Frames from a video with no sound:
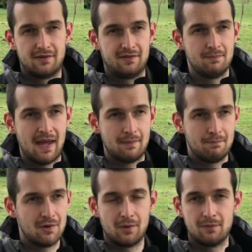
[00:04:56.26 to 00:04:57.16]
make
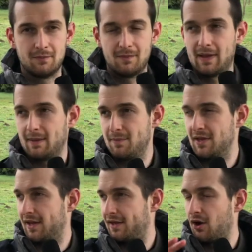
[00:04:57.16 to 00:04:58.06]
be
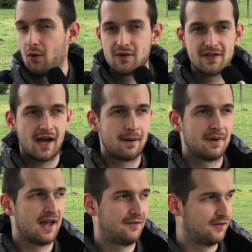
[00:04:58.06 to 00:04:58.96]
like, oh yeah, my
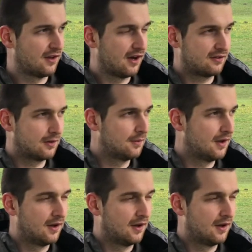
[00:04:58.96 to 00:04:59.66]
life is awesome.